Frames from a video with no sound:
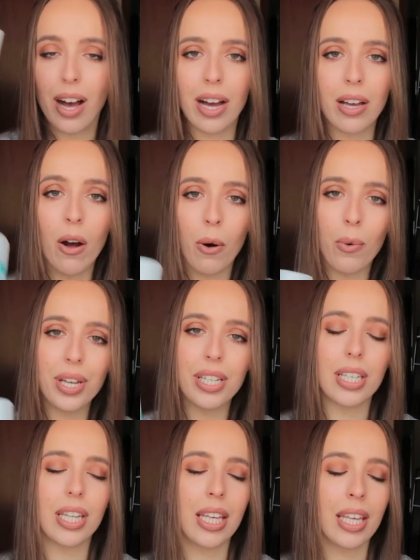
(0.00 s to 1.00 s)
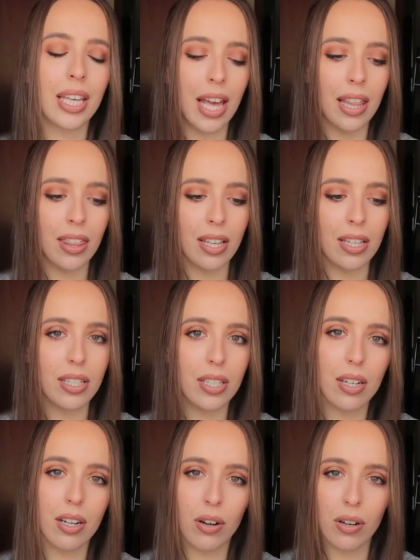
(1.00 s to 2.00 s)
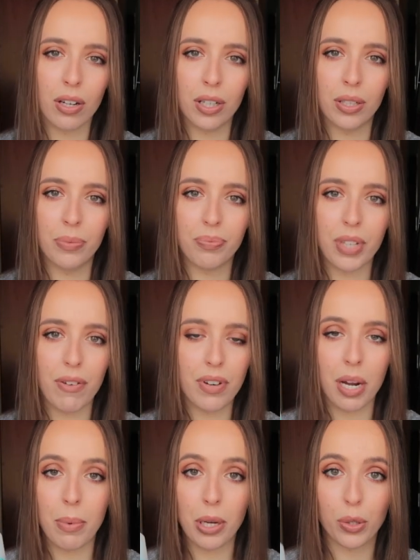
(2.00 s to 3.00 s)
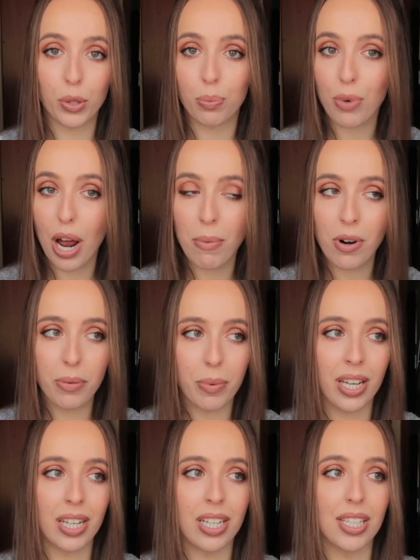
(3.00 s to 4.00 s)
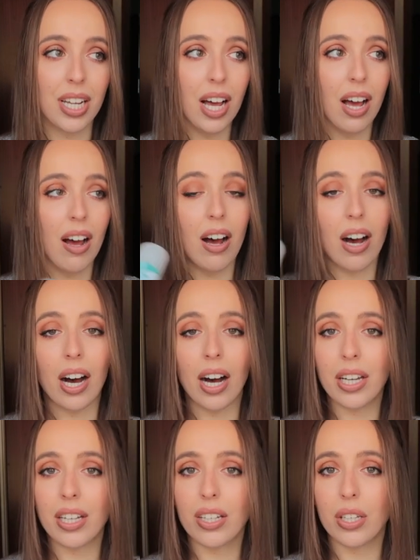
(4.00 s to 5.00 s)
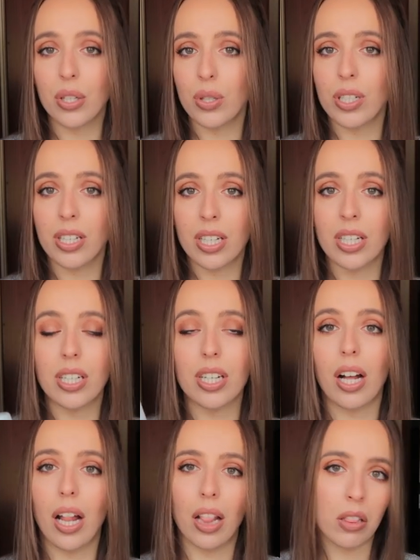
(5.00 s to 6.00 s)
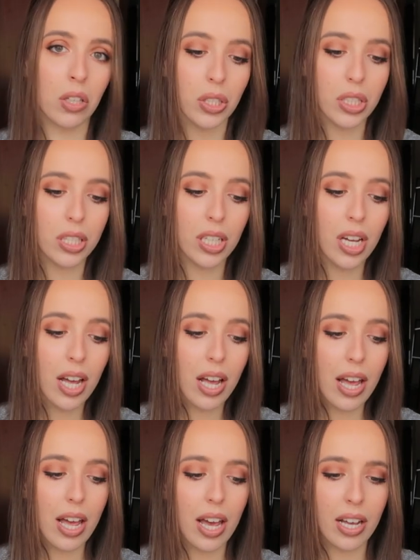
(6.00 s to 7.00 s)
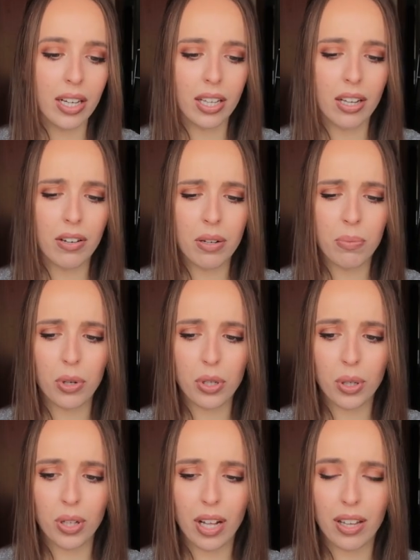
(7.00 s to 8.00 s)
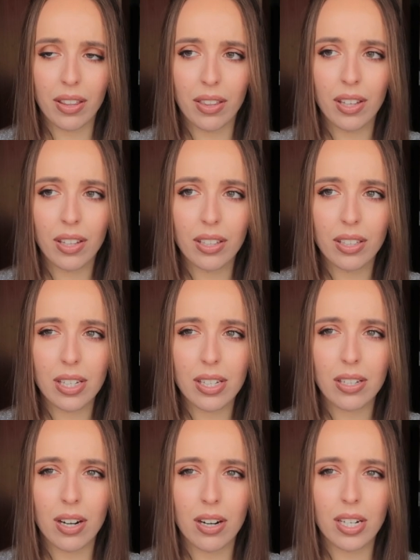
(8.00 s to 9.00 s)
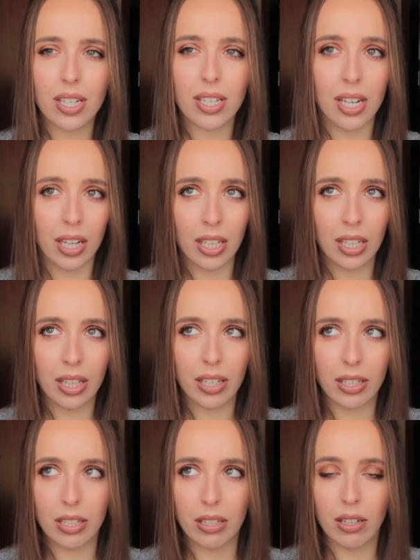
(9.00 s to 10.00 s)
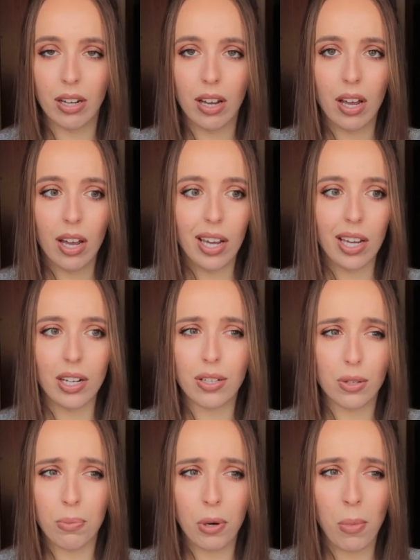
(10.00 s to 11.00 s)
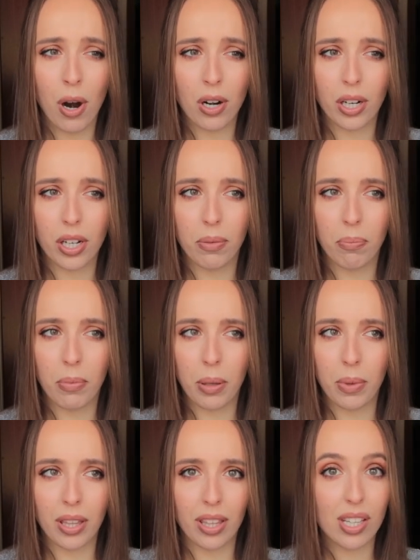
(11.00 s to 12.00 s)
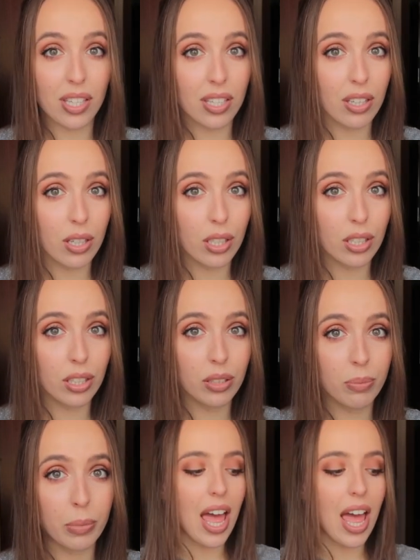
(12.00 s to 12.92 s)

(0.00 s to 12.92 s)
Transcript: I always get this every time I go to Primark because I use this a lot, and here in Portugal I think they started selling this in the supermarket maybe this year.